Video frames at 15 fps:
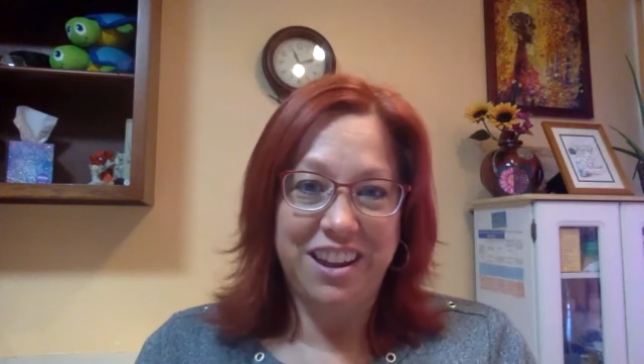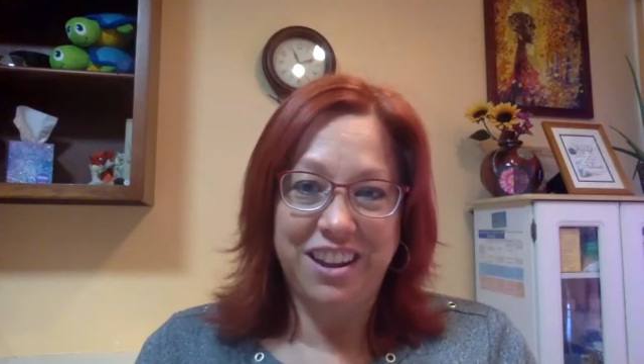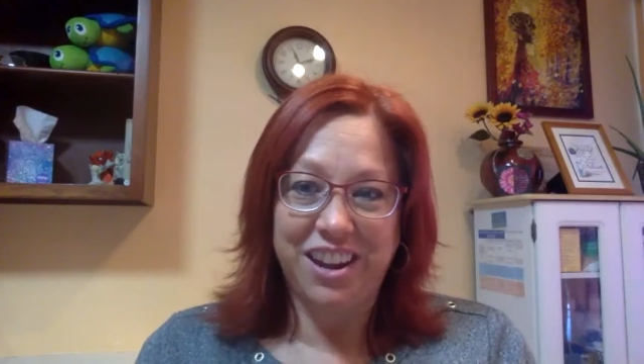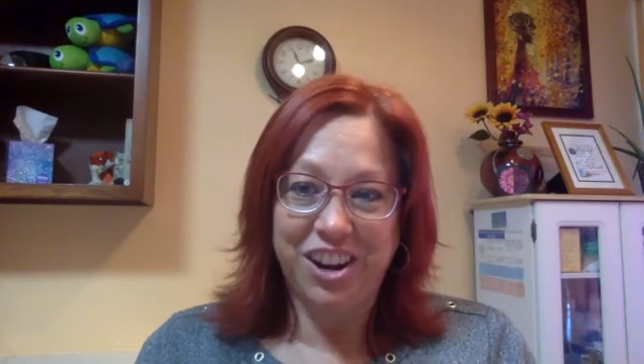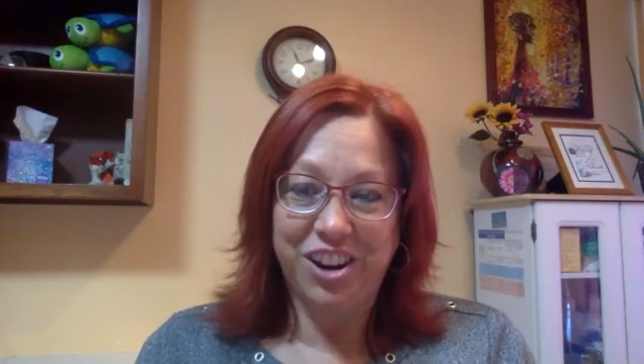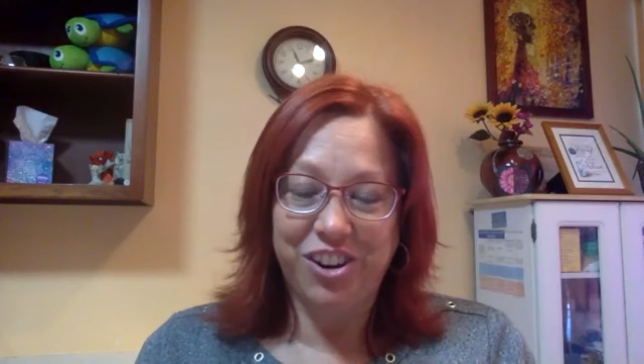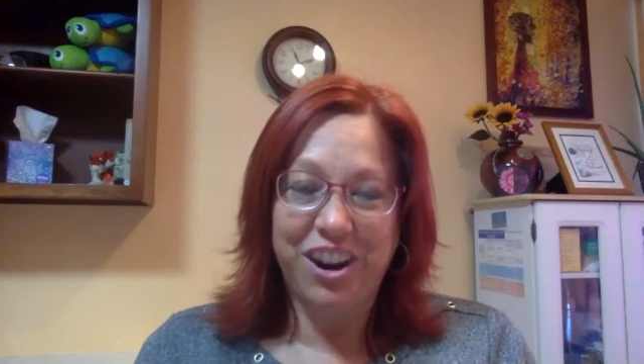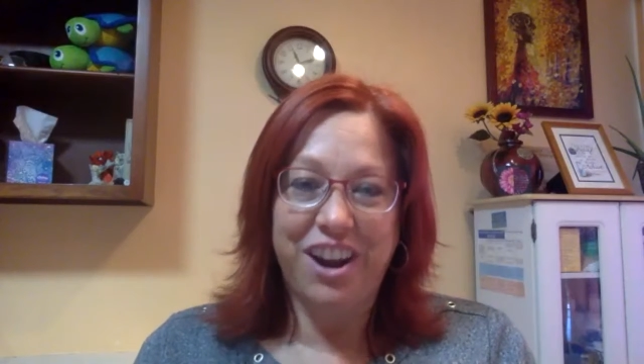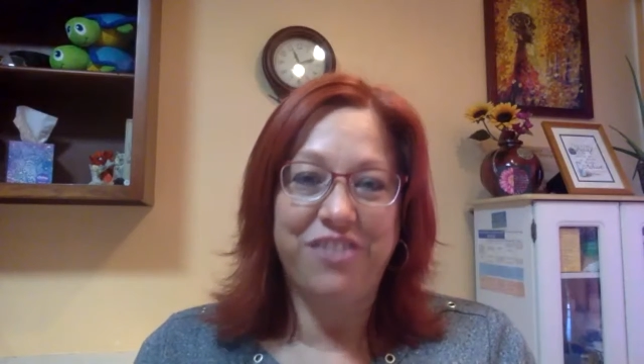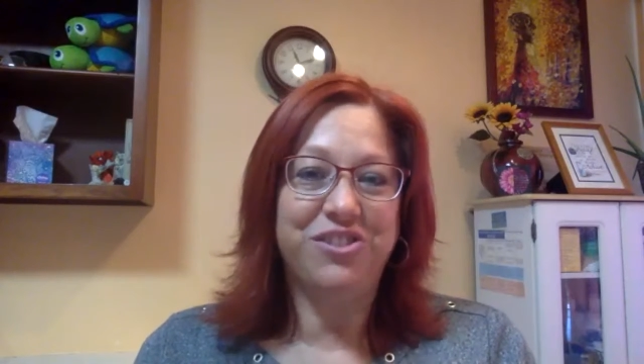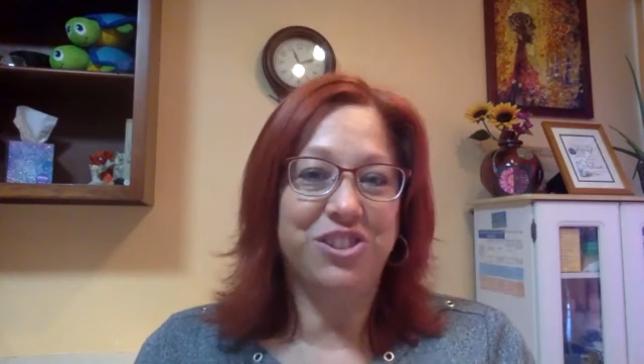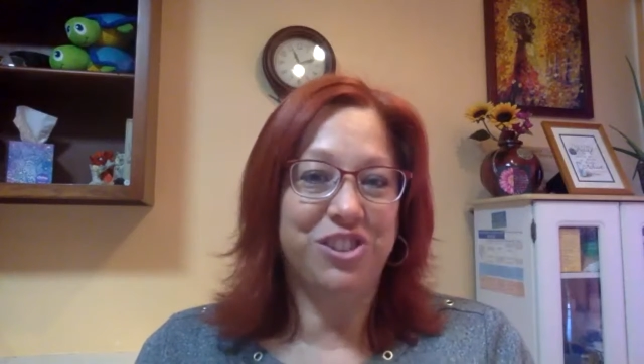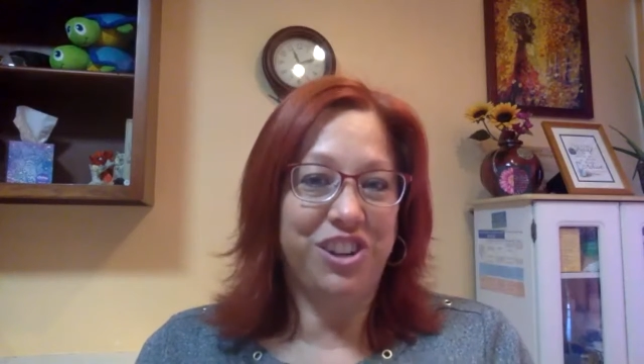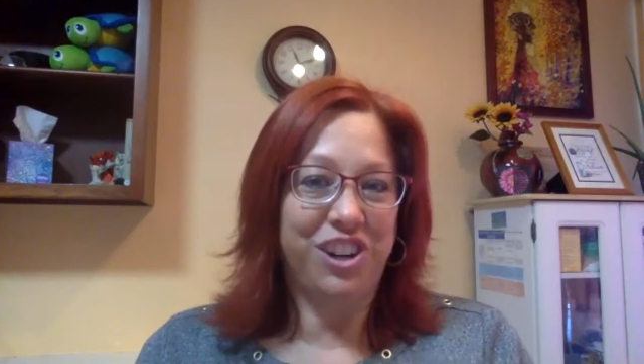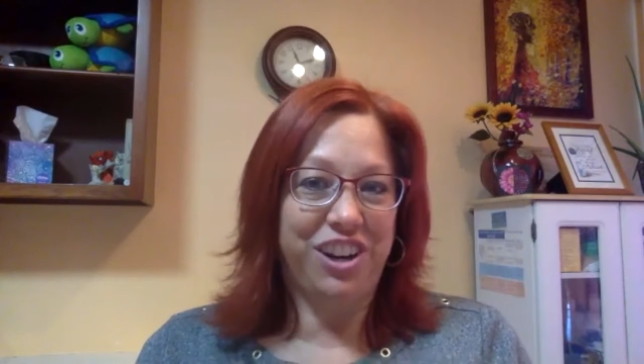year
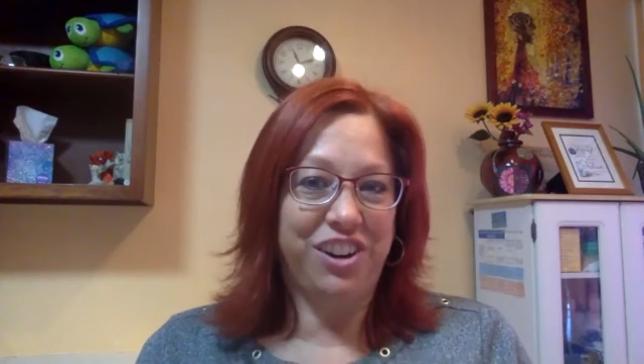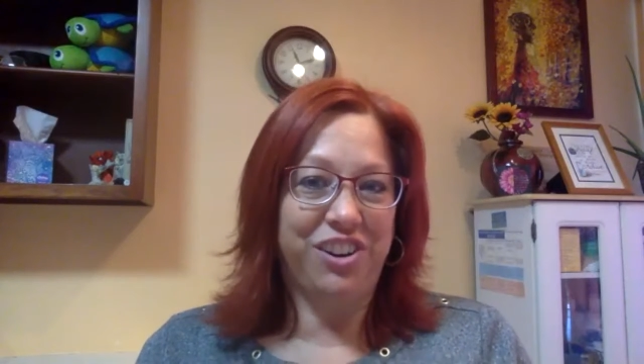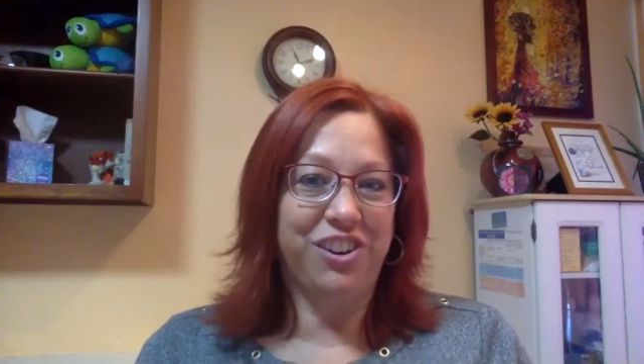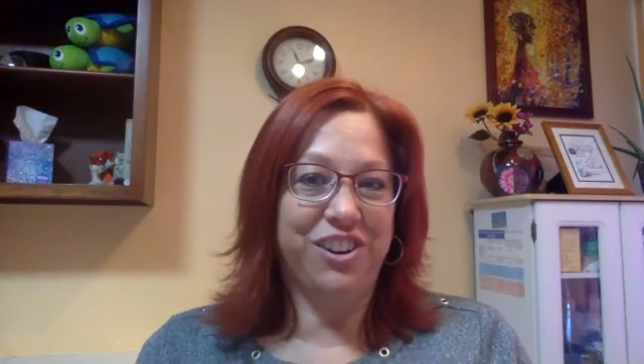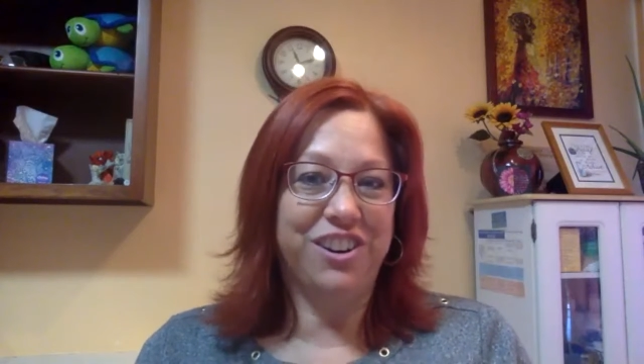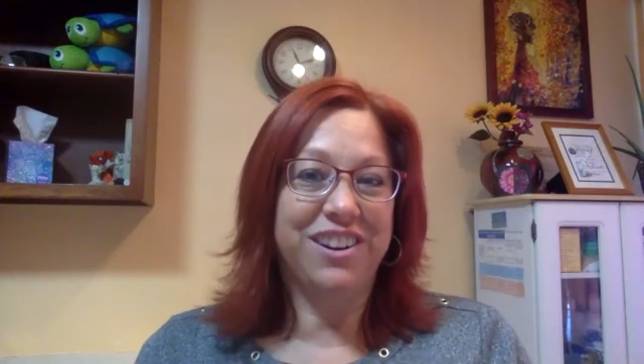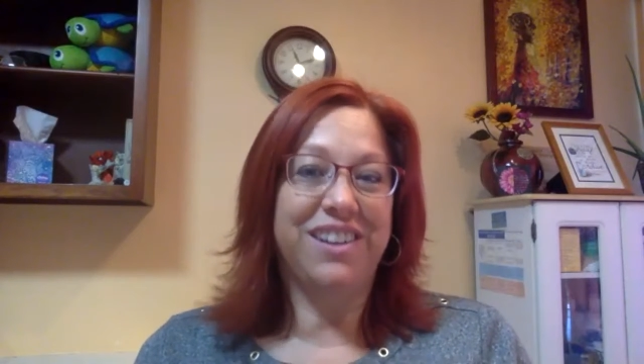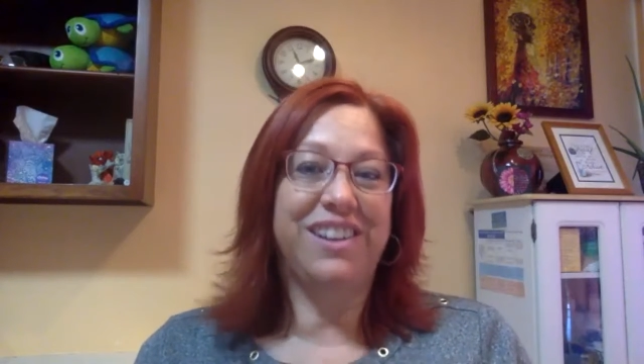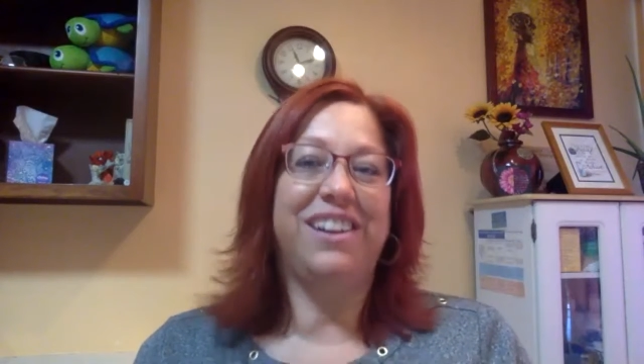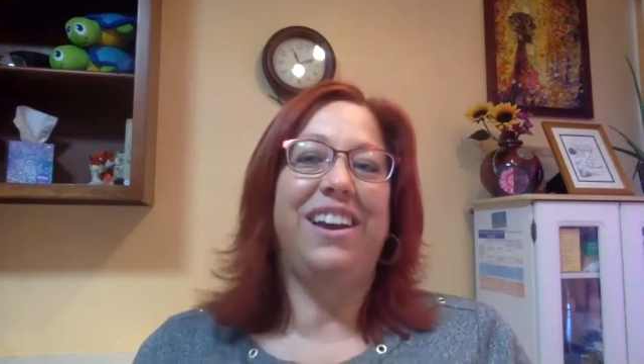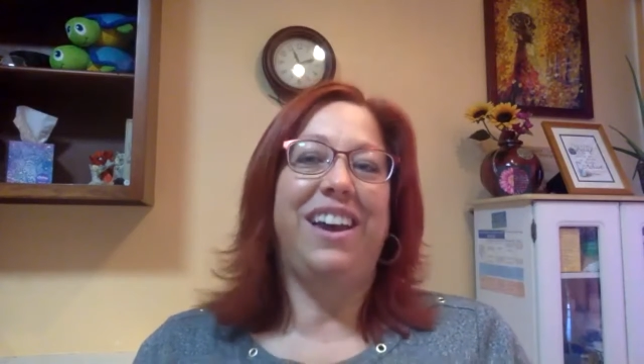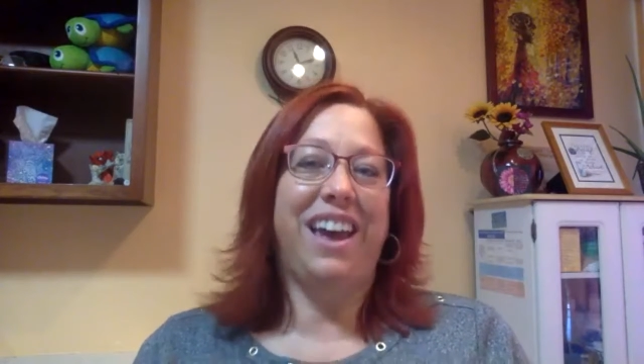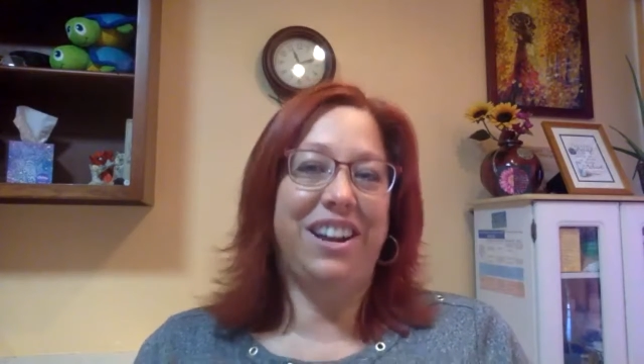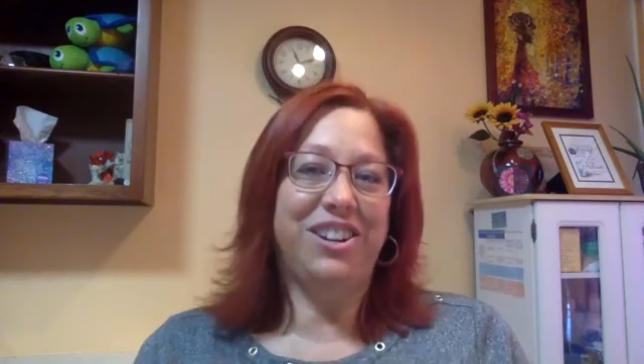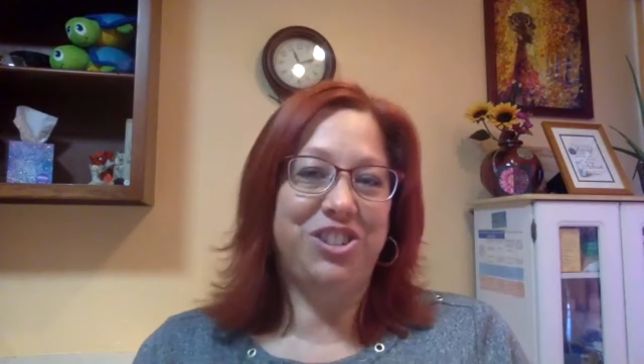after year,
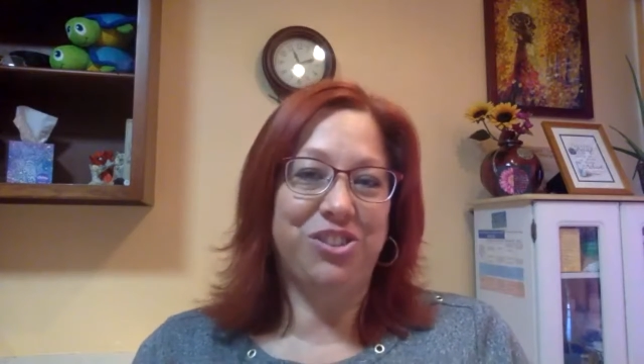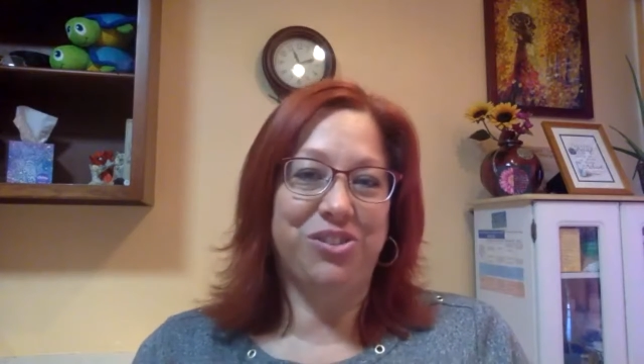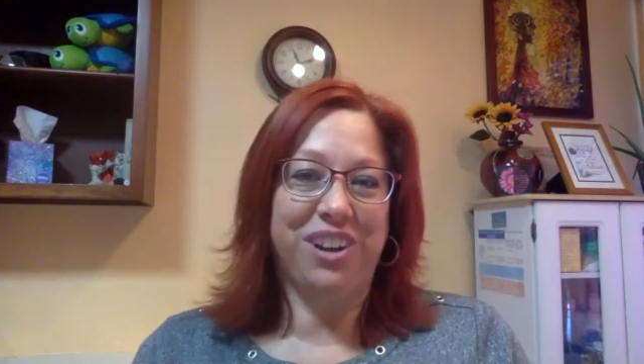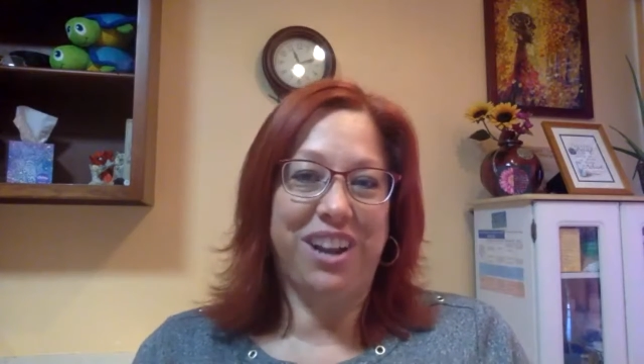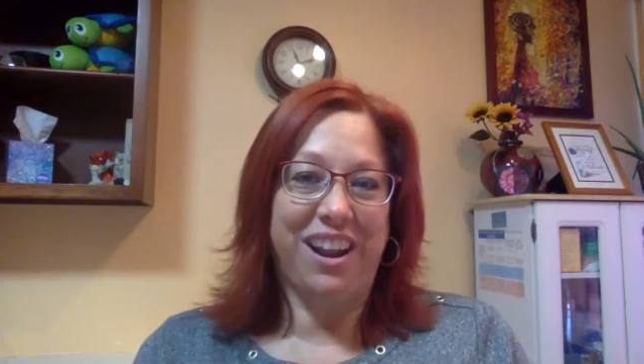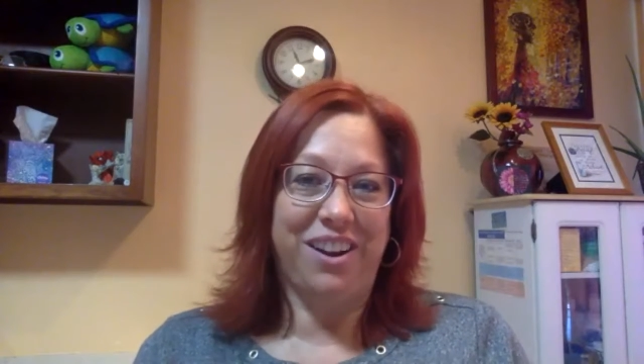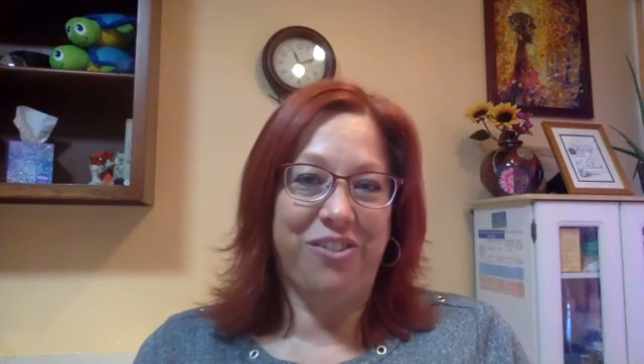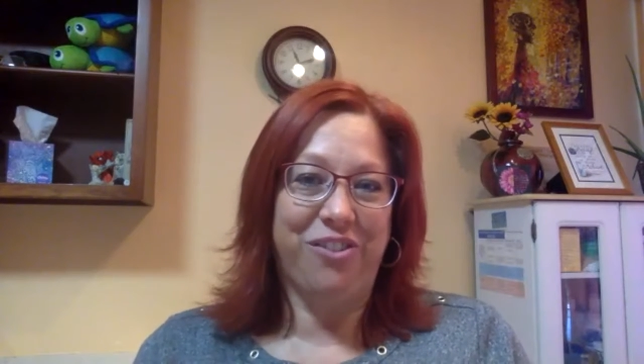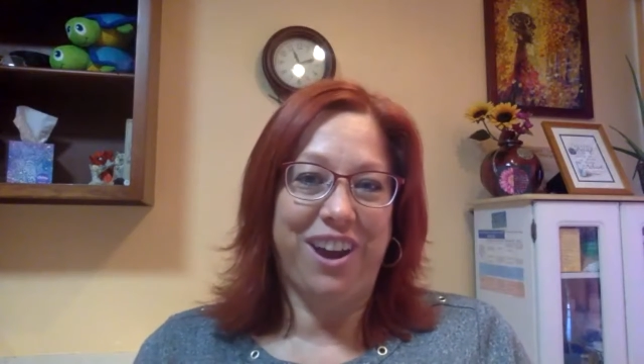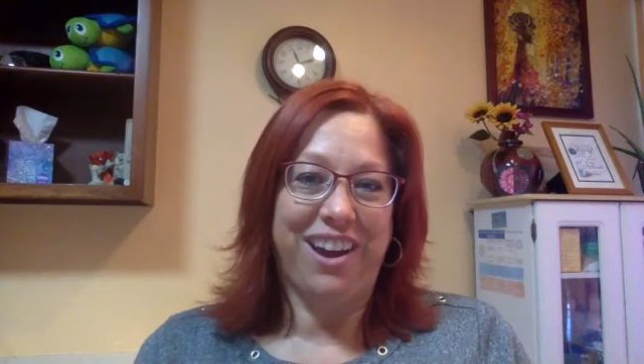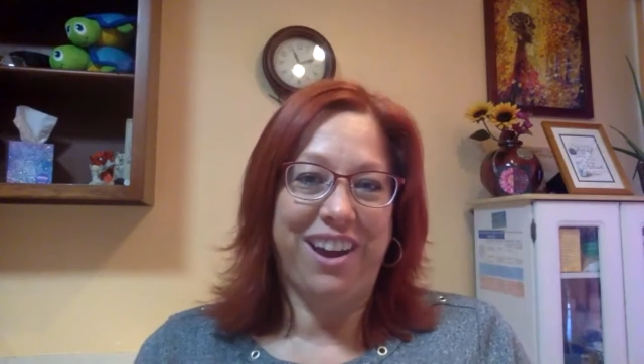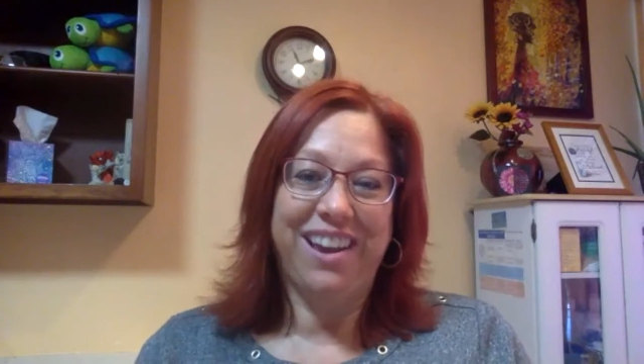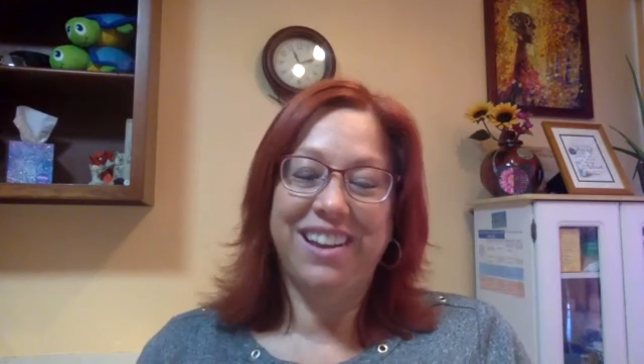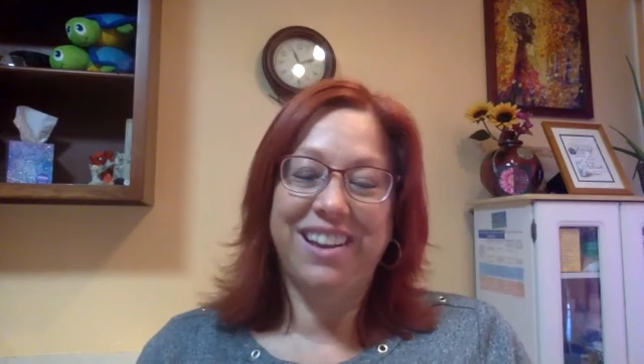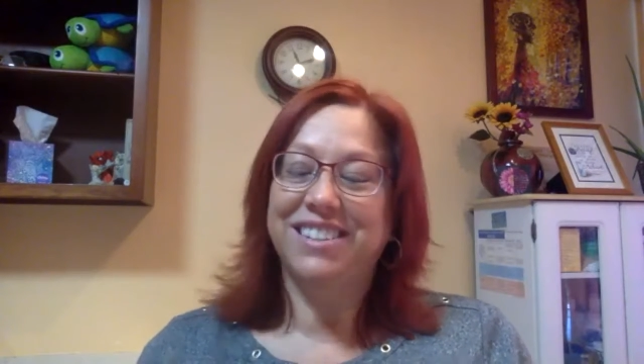and do it anyway.